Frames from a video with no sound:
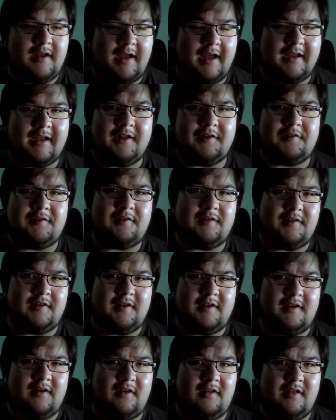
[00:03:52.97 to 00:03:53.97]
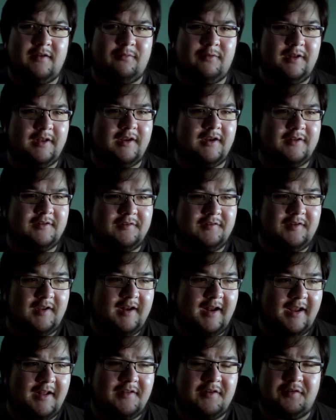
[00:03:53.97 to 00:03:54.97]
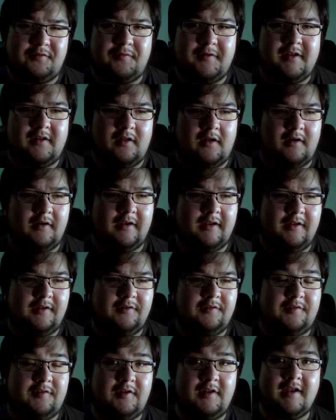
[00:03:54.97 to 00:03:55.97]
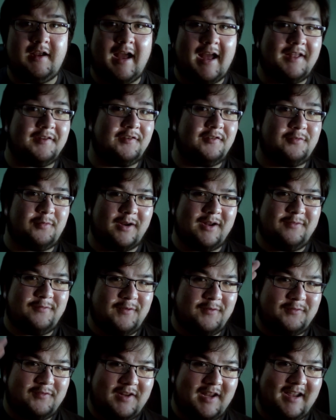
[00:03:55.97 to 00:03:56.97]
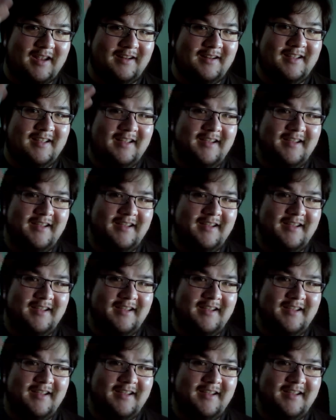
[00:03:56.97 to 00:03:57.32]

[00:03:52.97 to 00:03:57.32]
I guess uh, all I've really got to say to end this vlog is see you guys in 2015.